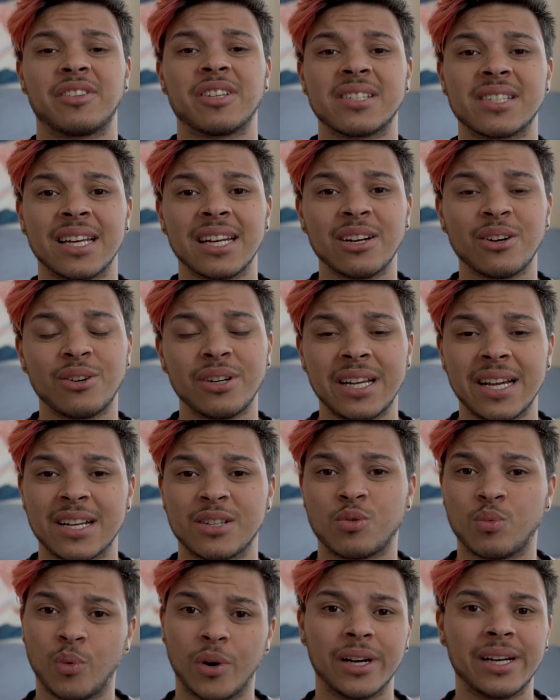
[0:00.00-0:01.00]
the seller only
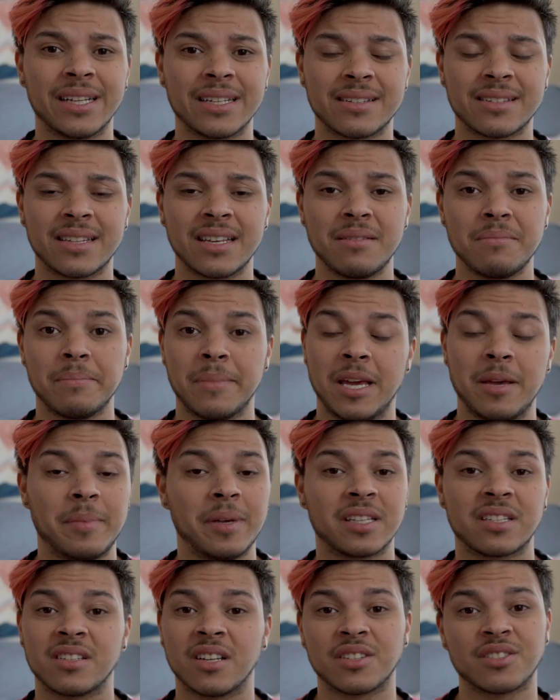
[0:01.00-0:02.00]
has one listing, maybe
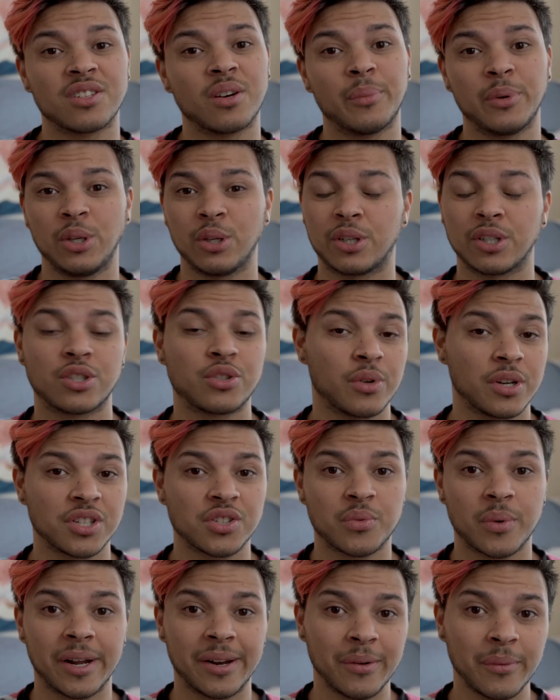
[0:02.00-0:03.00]
it's not someone you could
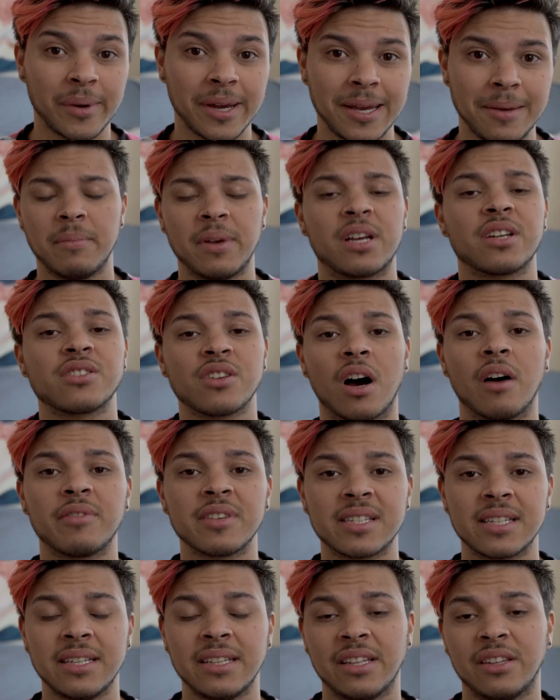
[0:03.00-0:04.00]
trust right away because
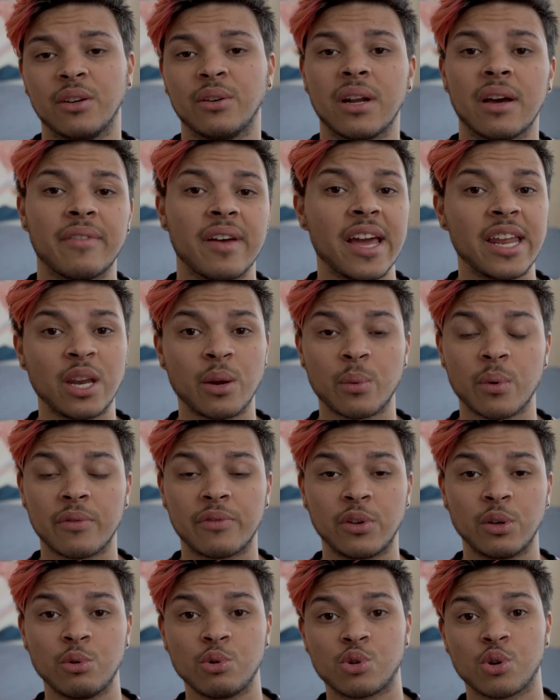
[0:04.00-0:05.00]
obviously they don't have any
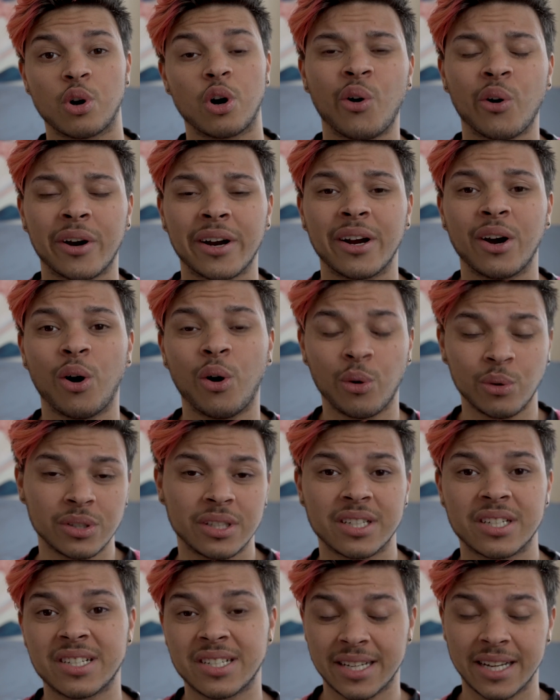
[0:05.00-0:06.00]
reviews or older
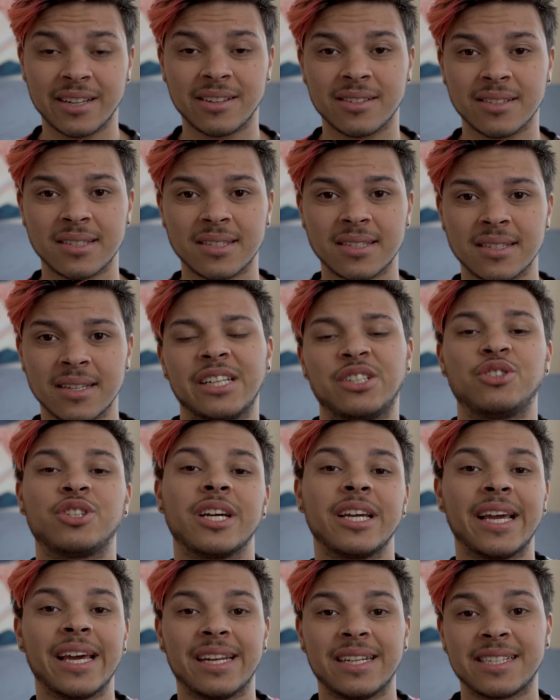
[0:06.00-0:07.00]
sales that you
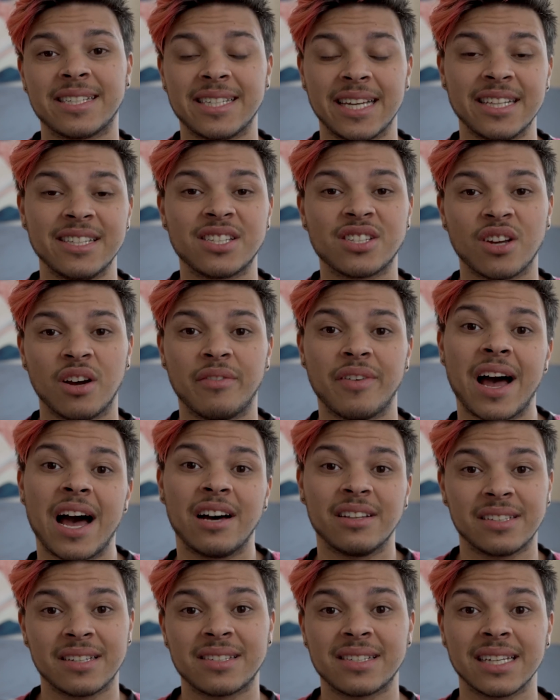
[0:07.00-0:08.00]
can get a sense of how
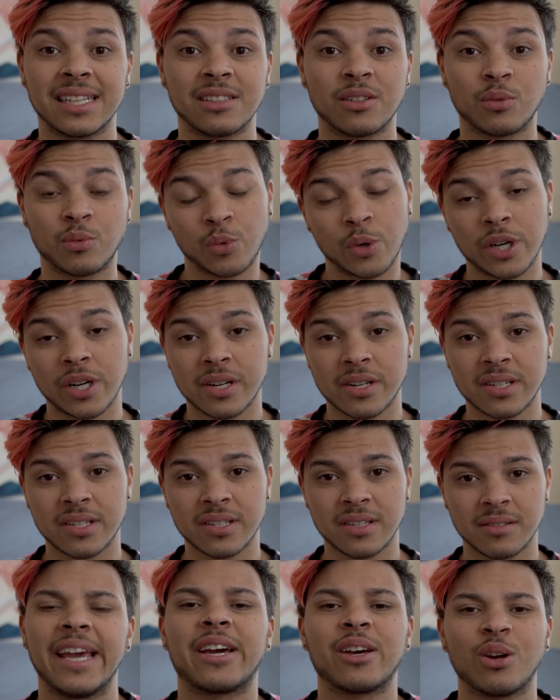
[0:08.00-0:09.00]
the seller
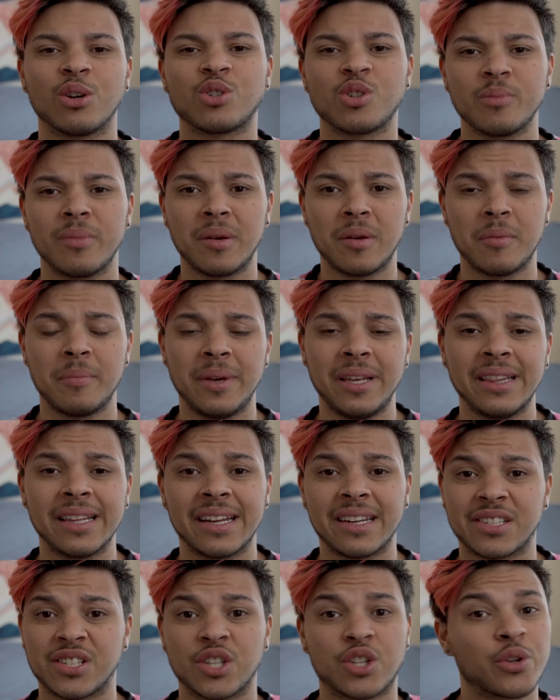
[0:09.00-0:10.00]
works. It could also maybe mean that
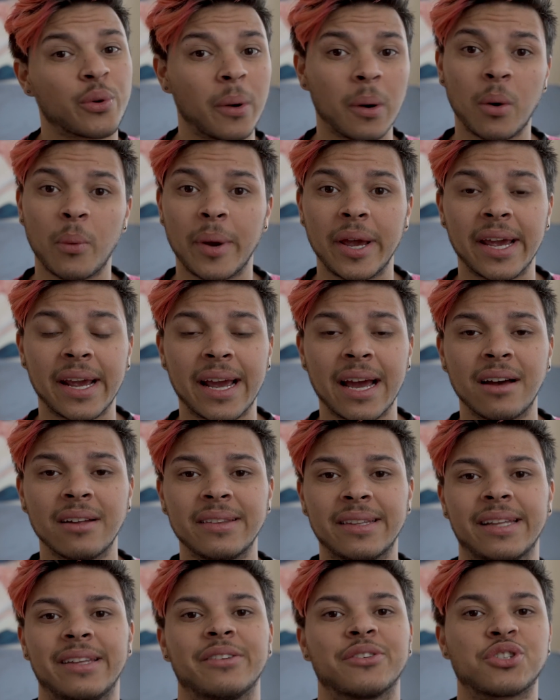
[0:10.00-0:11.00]
it's a throwaway account
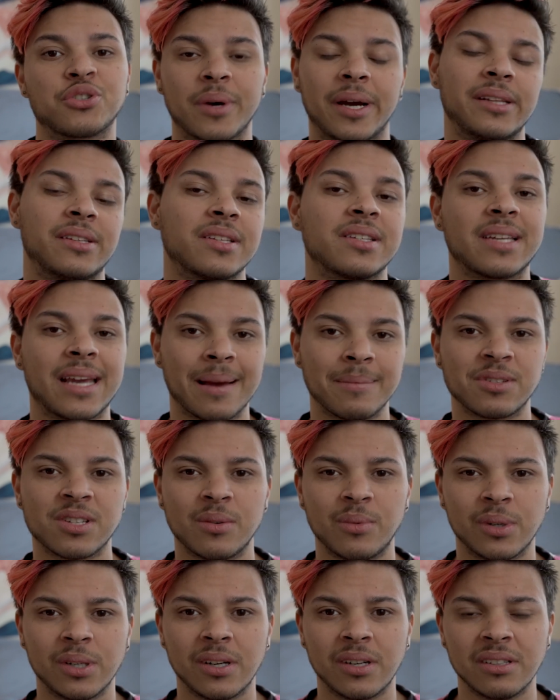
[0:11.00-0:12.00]
that they're trying to scam
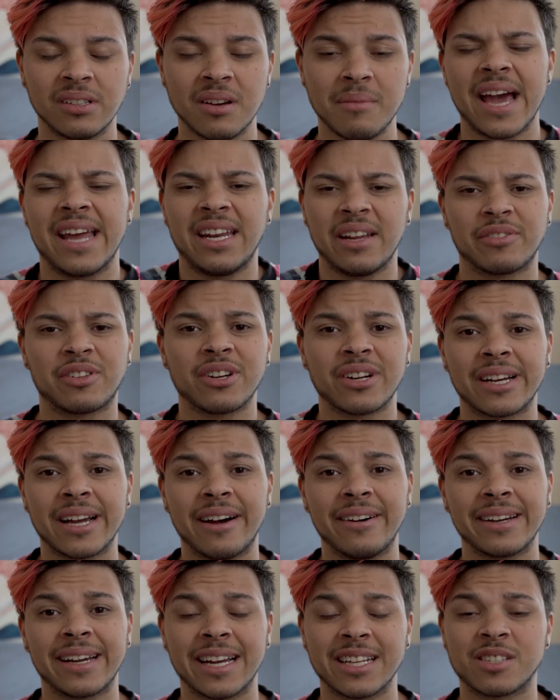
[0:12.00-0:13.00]
someone on them, and if their
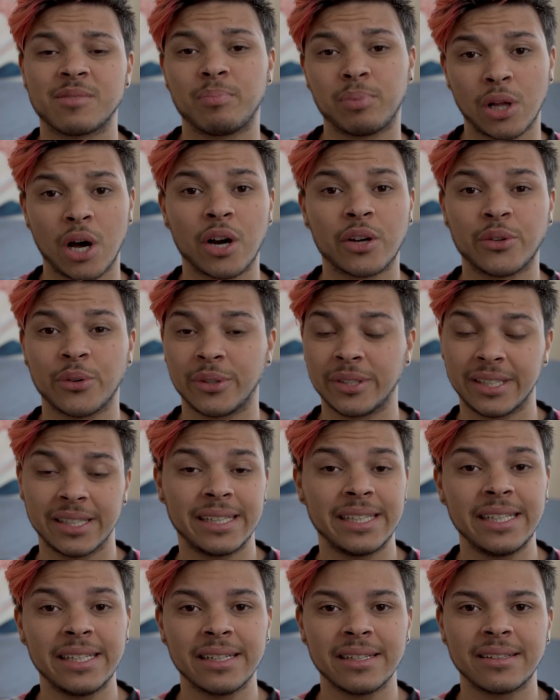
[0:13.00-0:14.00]
account gets blocked or
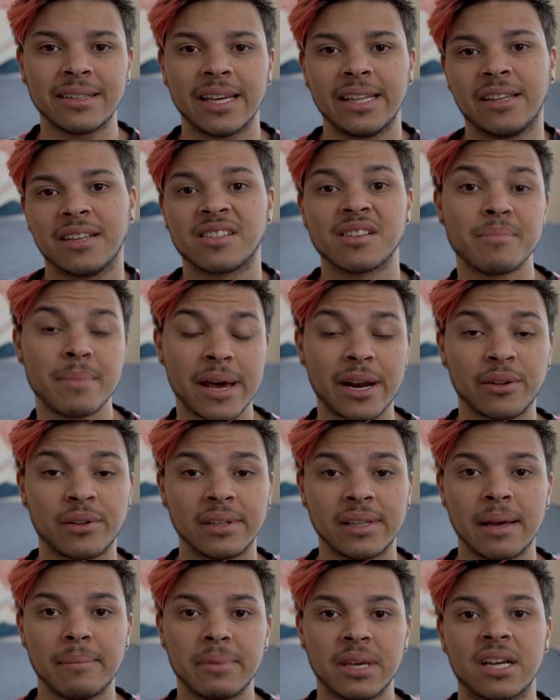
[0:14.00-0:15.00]
deleted, it doesn't matter to
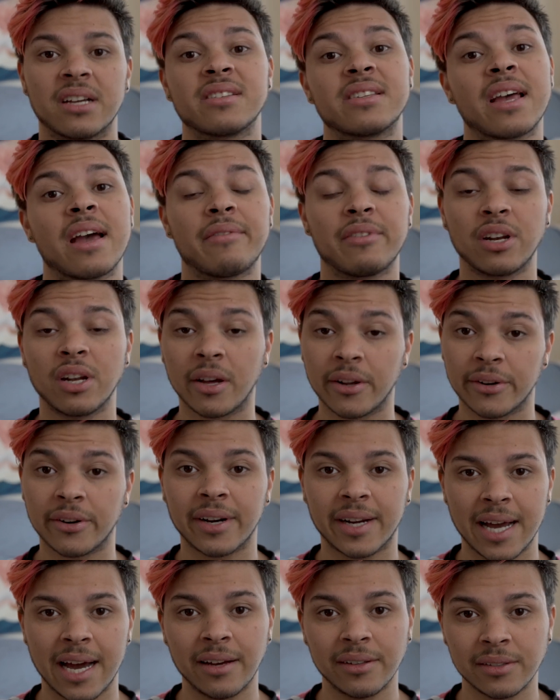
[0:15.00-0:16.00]
them because they have another
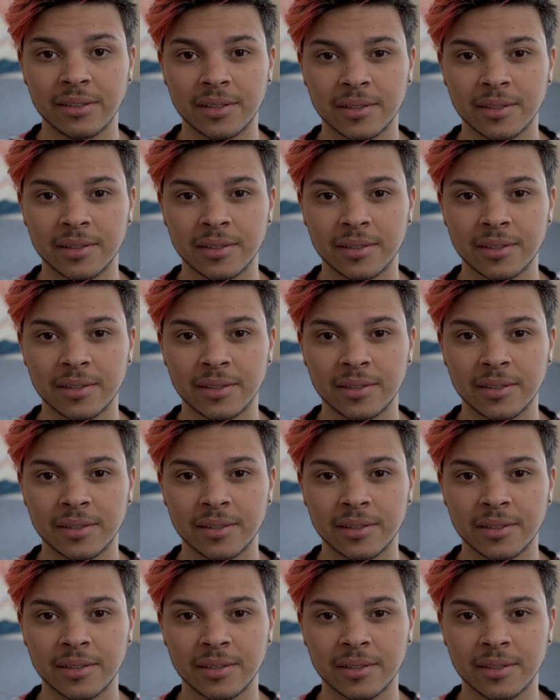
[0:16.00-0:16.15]
account.